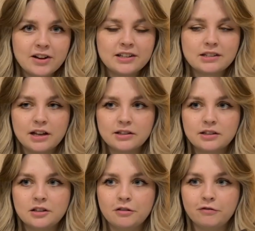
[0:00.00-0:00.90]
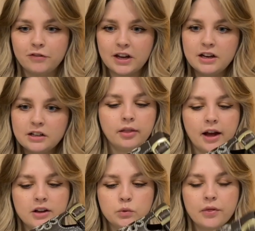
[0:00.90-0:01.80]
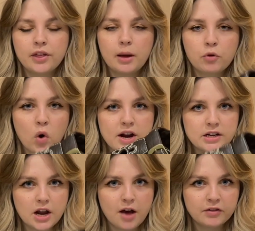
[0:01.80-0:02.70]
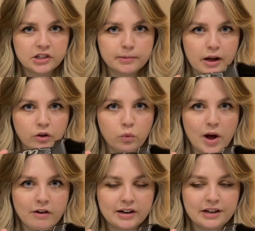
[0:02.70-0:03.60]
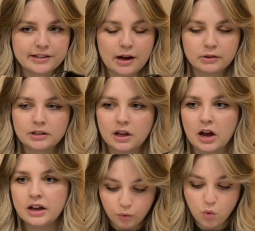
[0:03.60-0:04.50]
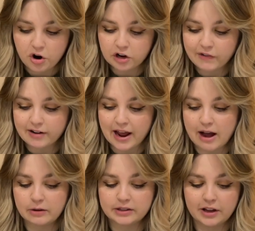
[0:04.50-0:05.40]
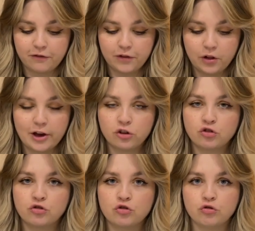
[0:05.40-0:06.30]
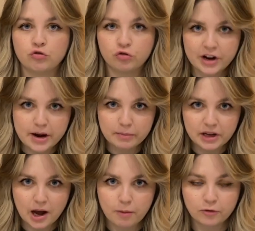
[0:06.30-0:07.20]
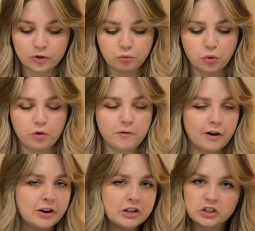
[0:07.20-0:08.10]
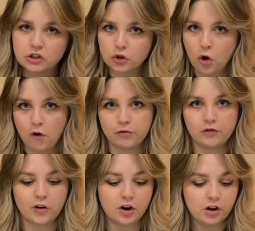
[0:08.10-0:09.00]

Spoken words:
sensitive feet. That is one thing I'm quite nervous about wearing these outside. Walking around the house, they feel extremely comfortable, very soft, very